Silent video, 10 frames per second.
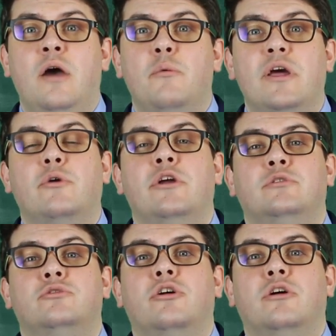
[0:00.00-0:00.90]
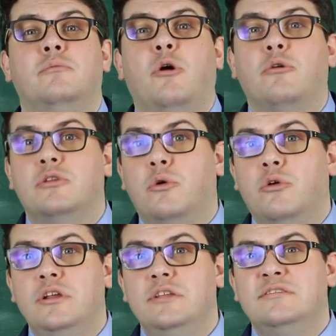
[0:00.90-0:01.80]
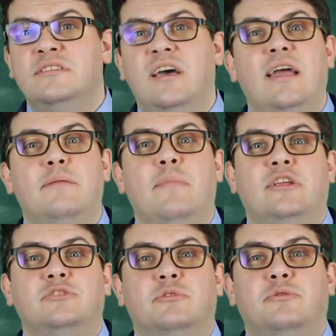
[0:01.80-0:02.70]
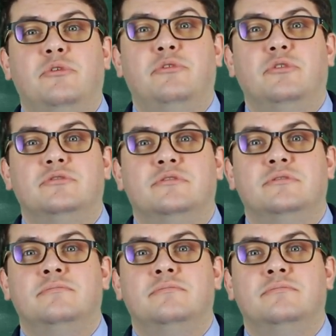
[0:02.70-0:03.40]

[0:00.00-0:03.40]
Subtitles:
we are going to talk about audits and management reviews.